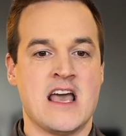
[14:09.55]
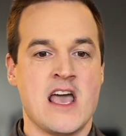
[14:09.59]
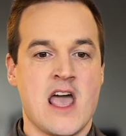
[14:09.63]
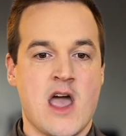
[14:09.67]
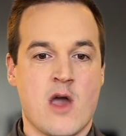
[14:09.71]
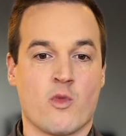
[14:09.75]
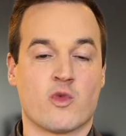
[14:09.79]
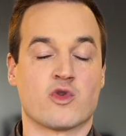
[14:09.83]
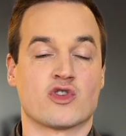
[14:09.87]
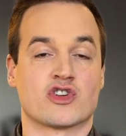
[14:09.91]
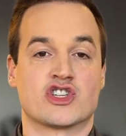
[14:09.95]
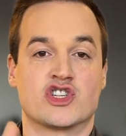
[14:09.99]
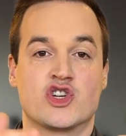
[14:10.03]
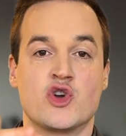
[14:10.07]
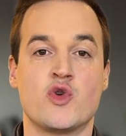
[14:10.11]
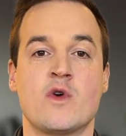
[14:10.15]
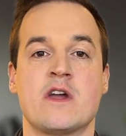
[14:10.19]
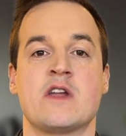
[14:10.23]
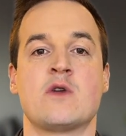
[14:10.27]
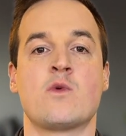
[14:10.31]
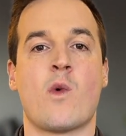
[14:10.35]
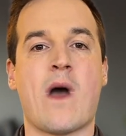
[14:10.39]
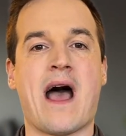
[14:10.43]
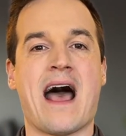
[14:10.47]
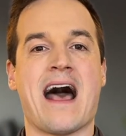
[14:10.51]
And we're
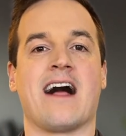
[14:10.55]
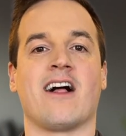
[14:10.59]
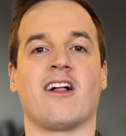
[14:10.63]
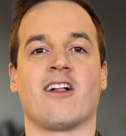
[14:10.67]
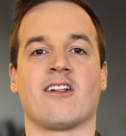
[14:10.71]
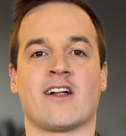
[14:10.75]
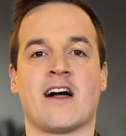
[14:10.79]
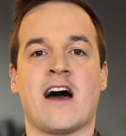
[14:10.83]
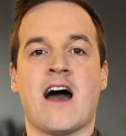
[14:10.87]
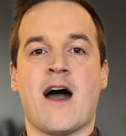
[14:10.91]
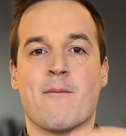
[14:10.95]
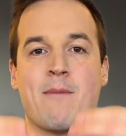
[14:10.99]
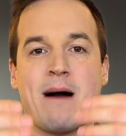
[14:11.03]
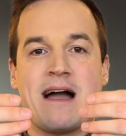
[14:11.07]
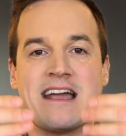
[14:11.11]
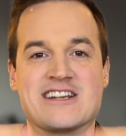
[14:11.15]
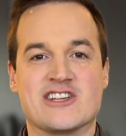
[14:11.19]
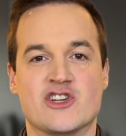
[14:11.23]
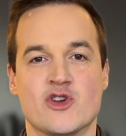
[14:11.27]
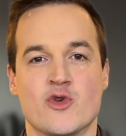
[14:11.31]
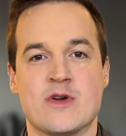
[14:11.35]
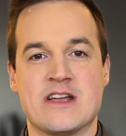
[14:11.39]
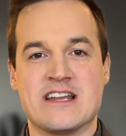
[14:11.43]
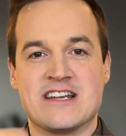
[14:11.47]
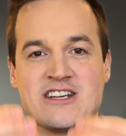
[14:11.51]
doing well by
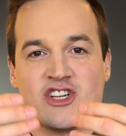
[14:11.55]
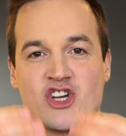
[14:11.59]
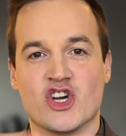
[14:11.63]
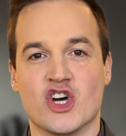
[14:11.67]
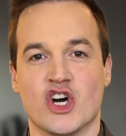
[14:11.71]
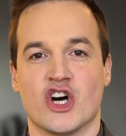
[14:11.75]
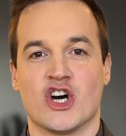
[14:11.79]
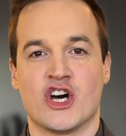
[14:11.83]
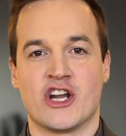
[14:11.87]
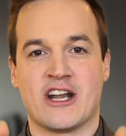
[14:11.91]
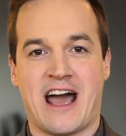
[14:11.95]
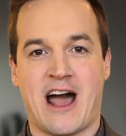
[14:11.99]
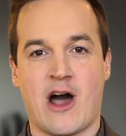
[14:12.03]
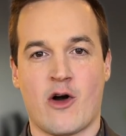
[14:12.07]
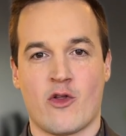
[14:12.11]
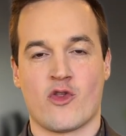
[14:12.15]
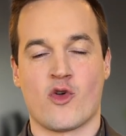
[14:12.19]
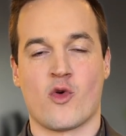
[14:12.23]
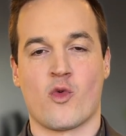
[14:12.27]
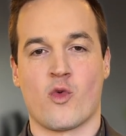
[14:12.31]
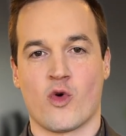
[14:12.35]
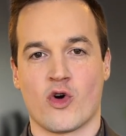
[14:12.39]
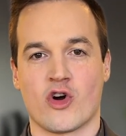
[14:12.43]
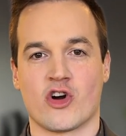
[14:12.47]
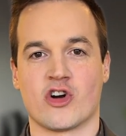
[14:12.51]
doing good out in the
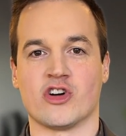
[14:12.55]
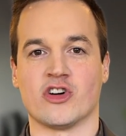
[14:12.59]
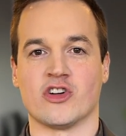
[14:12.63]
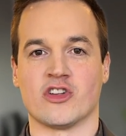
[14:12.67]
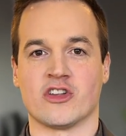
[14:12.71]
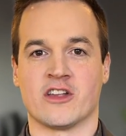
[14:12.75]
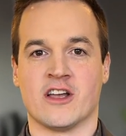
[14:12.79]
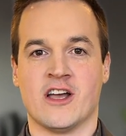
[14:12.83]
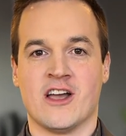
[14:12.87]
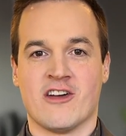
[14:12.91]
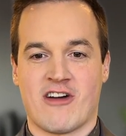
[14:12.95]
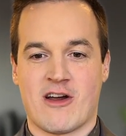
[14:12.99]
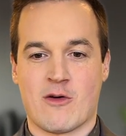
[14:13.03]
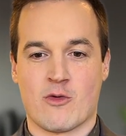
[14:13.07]
world, right?